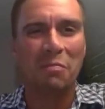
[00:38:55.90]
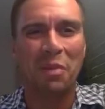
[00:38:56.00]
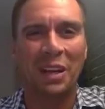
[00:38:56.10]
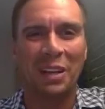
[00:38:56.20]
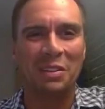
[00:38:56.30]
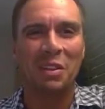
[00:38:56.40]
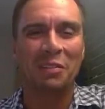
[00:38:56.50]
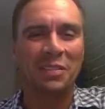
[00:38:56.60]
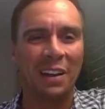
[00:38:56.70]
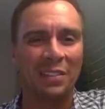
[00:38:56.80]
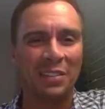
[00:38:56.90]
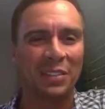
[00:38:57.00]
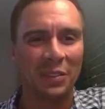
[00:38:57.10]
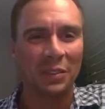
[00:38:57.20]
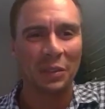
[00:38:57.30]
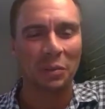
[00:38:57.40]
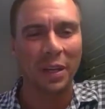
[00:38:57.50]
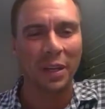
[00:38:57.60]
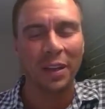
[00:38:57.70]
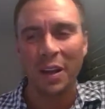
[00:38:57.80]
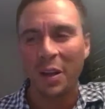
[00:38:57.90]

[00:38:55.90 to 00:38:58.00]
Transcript: breaking stuff down to you a little bit.